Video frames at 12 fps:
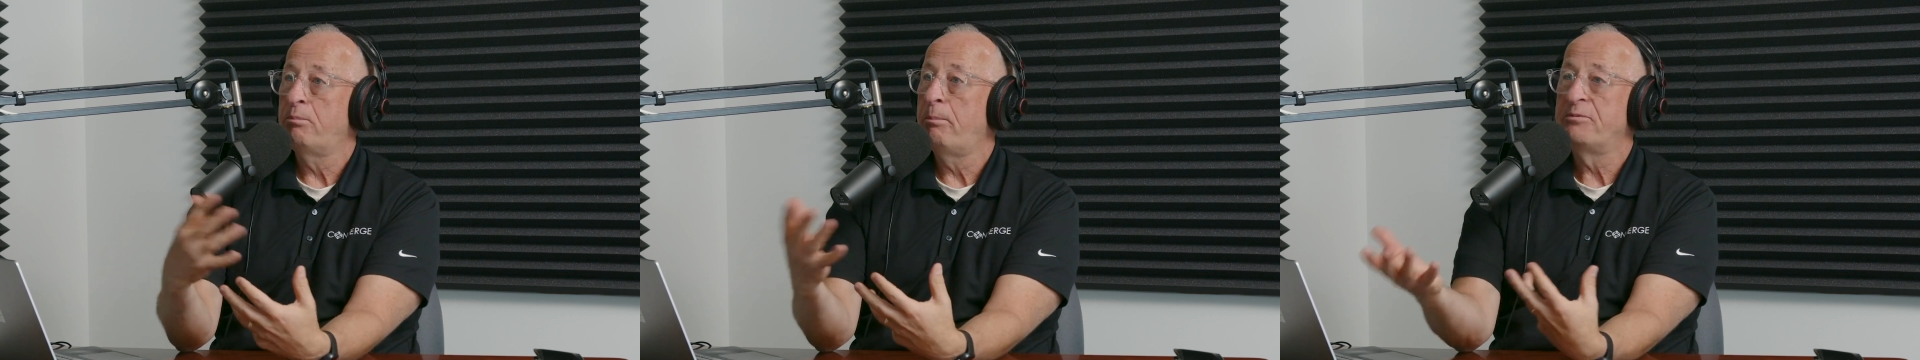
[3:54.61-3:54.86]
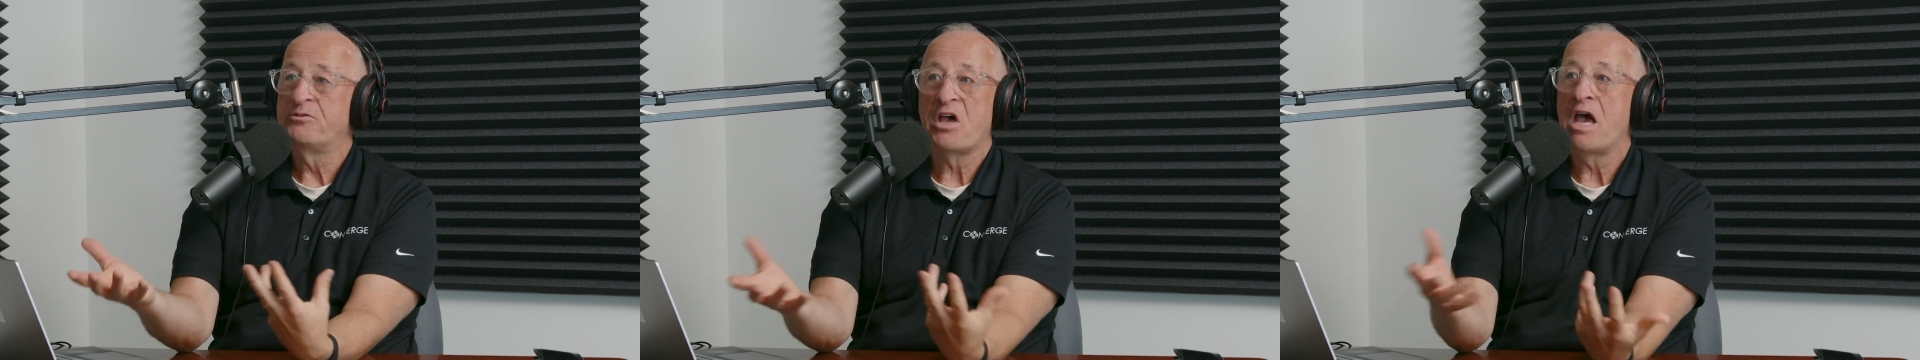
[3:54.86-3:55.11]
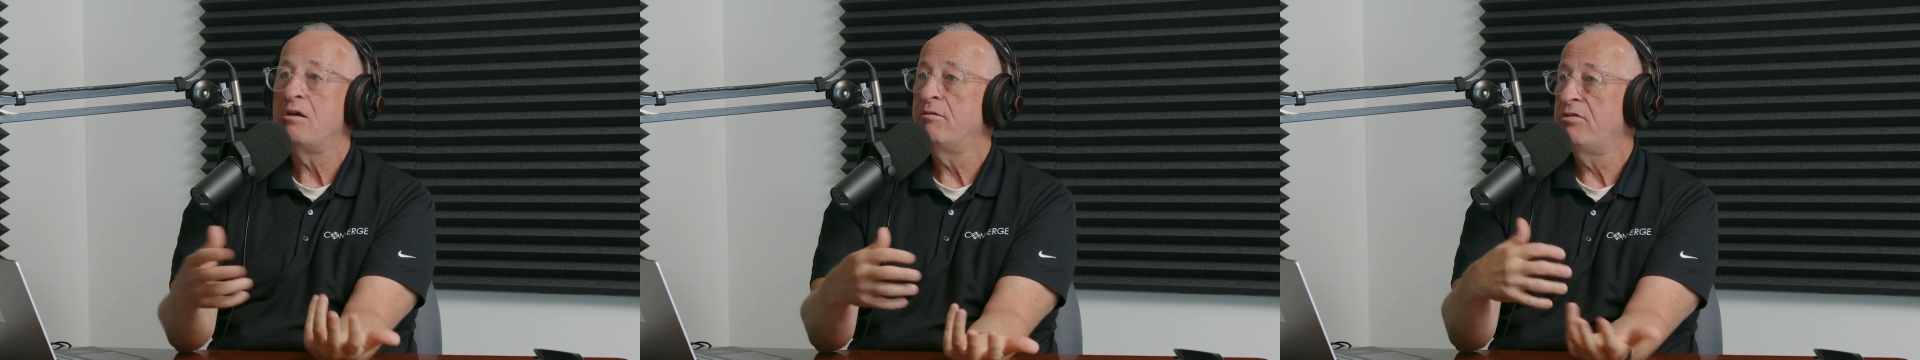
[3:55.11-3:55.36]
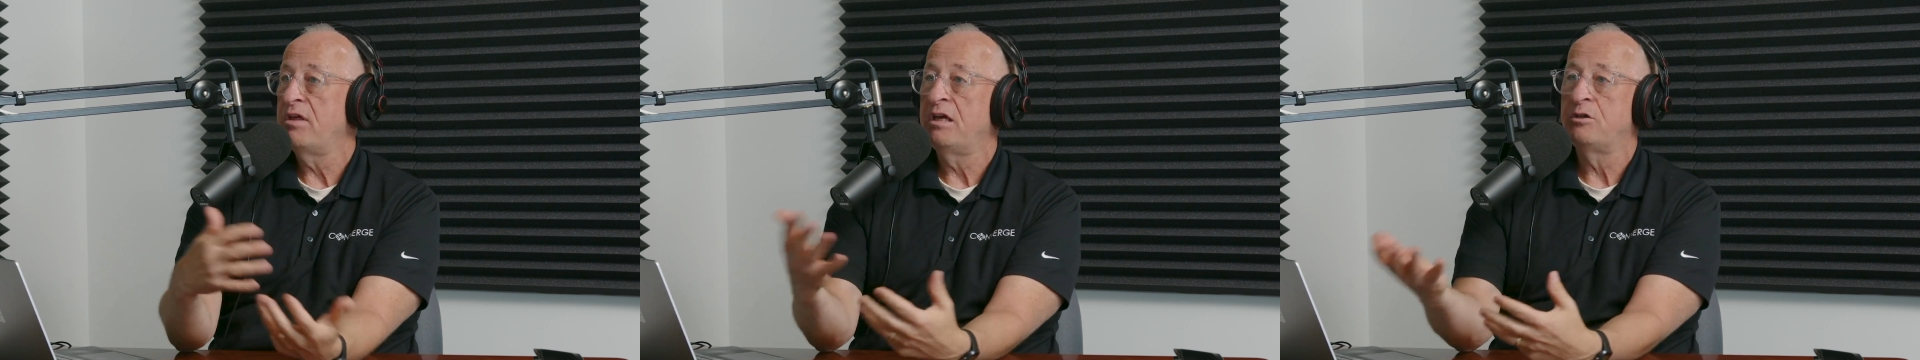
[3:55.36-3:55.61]
side of
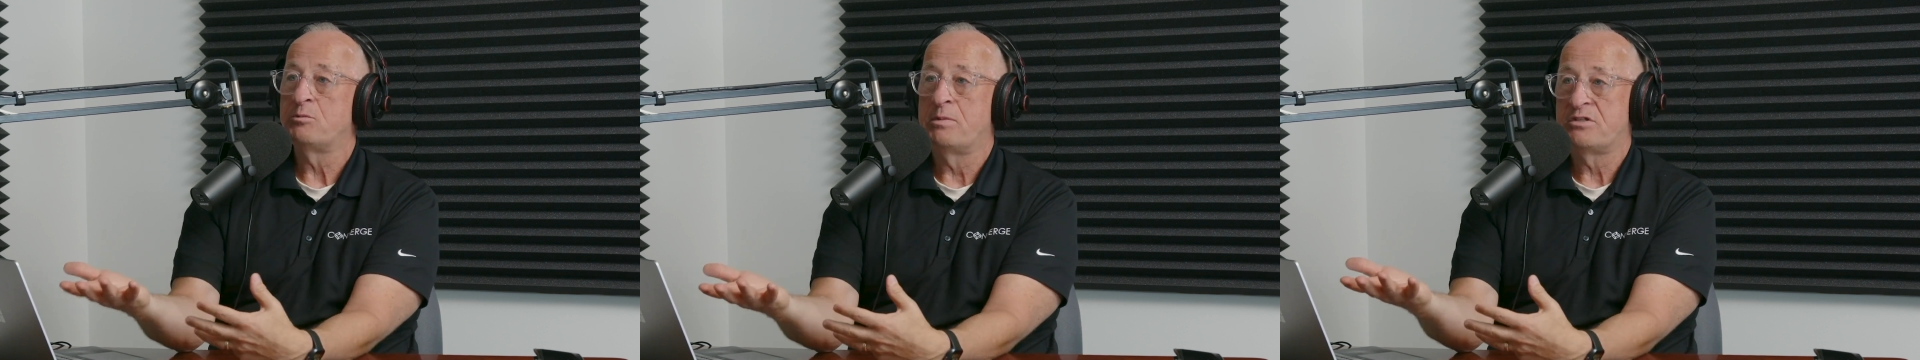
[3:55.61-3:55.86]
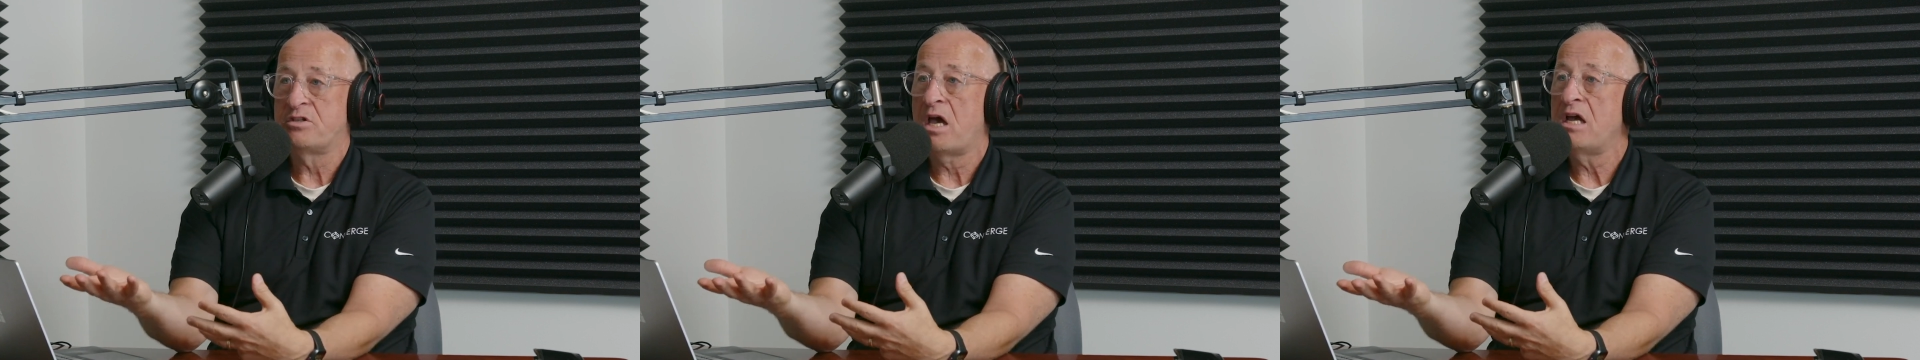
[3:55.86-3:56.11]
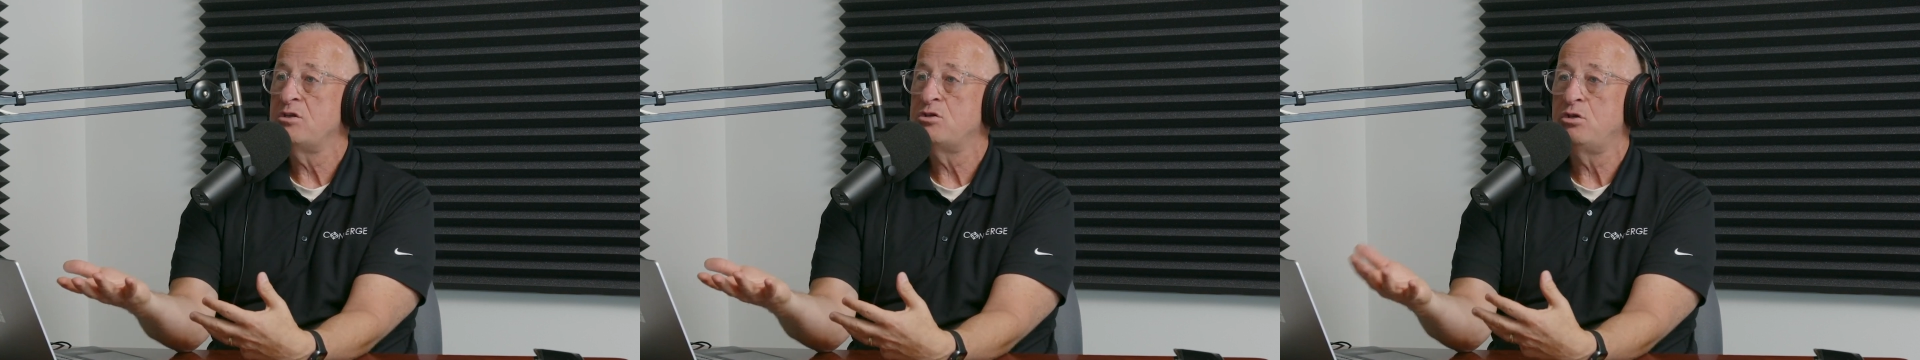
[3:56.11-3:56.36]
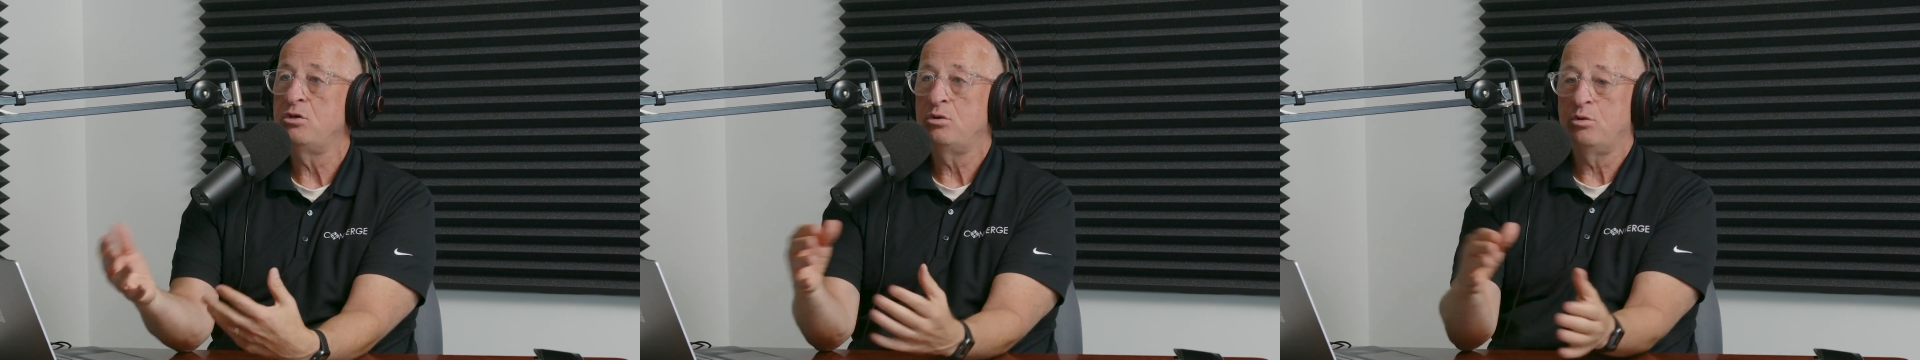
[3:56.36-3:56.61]
things besides
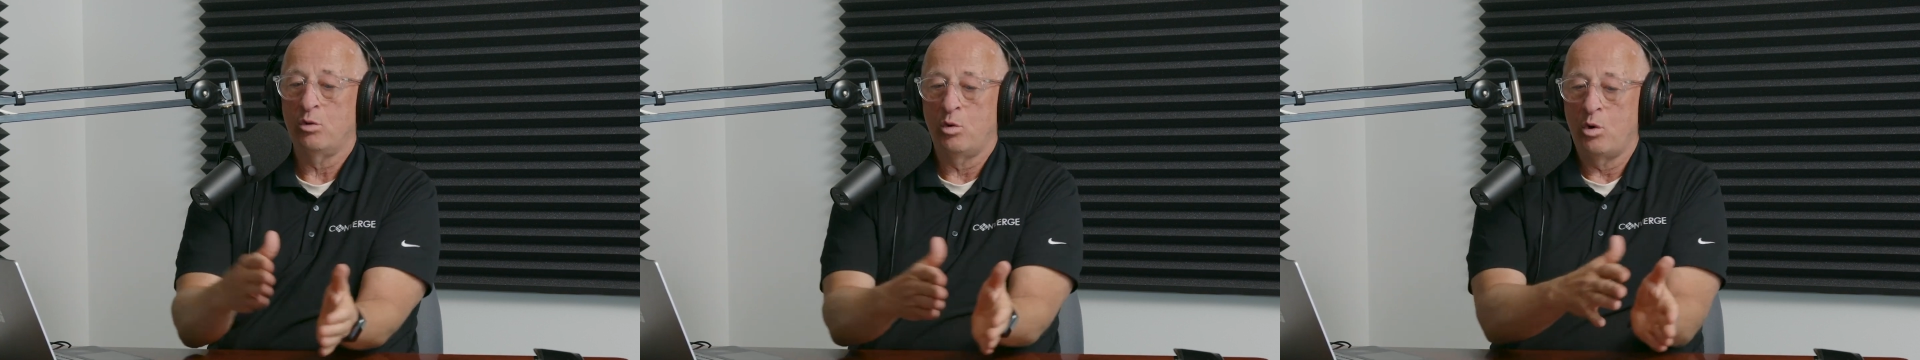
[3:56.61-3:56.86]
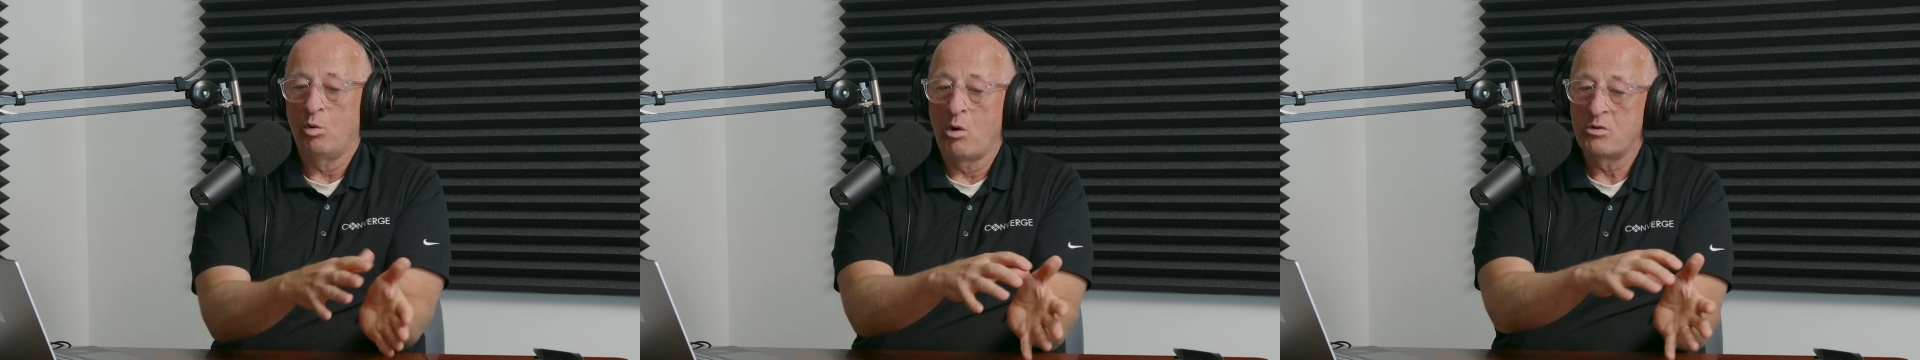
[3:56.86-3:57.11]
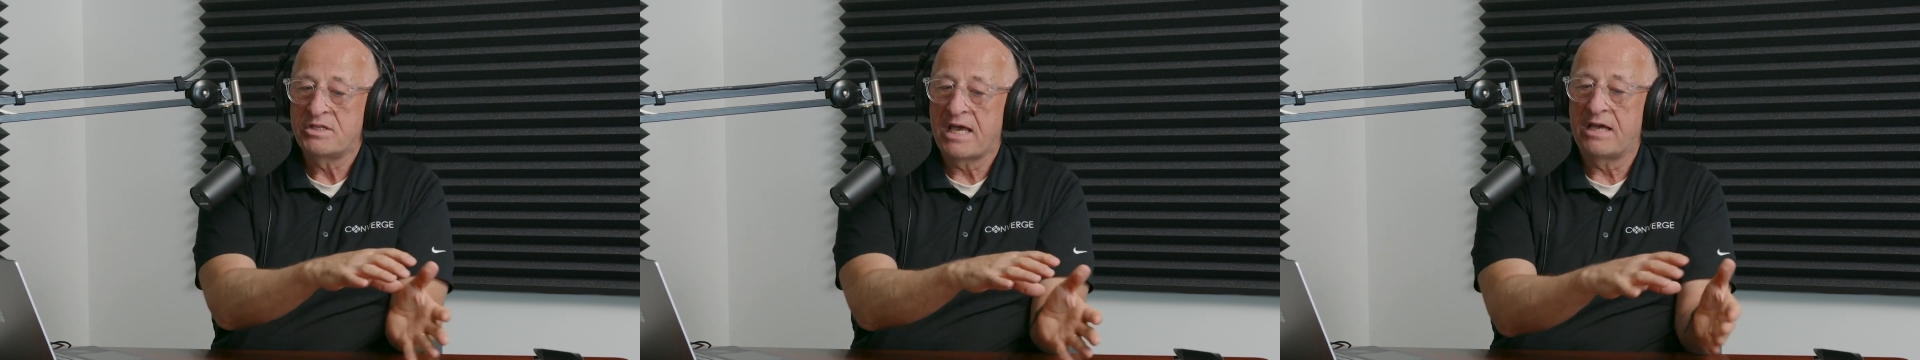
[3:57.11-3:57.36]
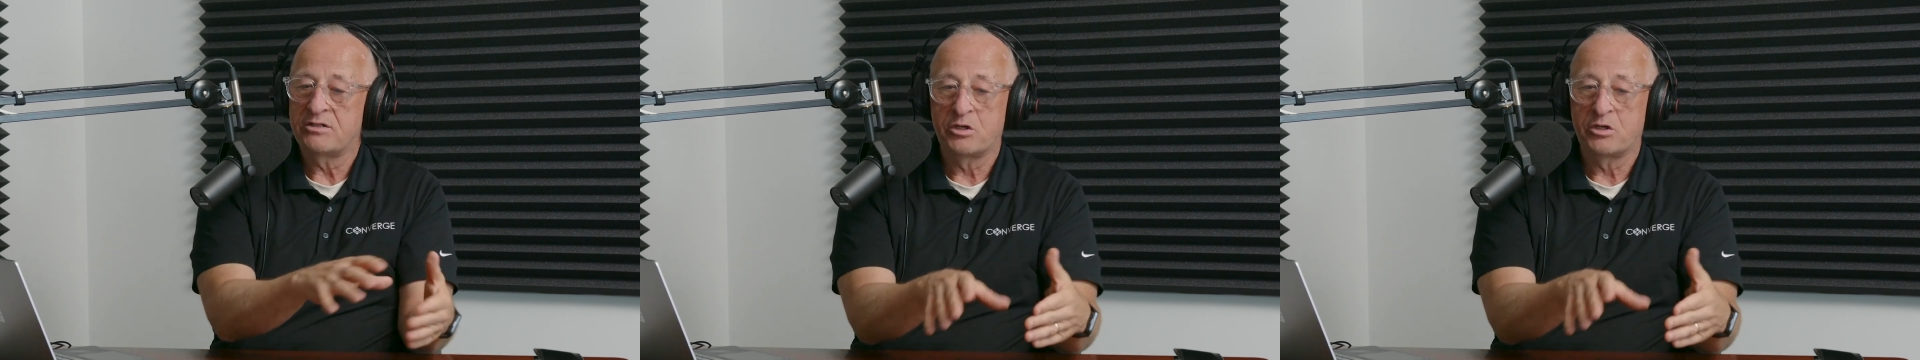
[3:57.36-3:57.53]
you, or what was that?